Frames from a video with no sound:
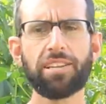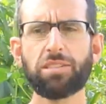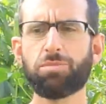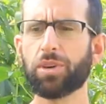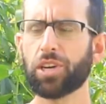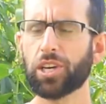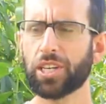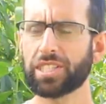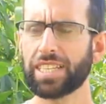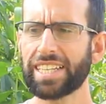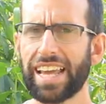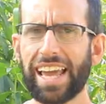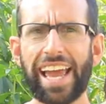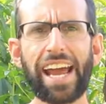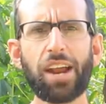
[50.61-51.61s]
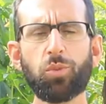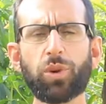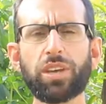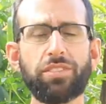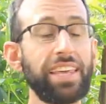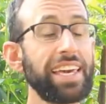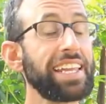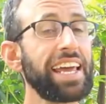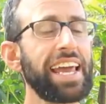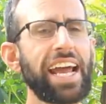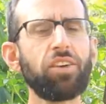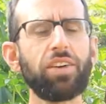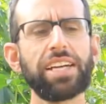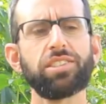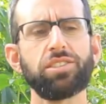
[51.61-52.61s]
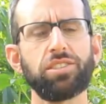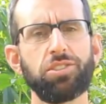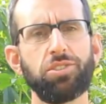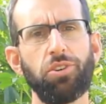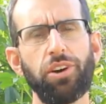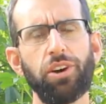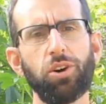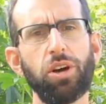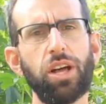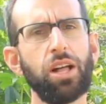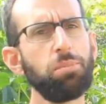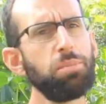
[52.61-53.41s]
is because we think it aerates the soil.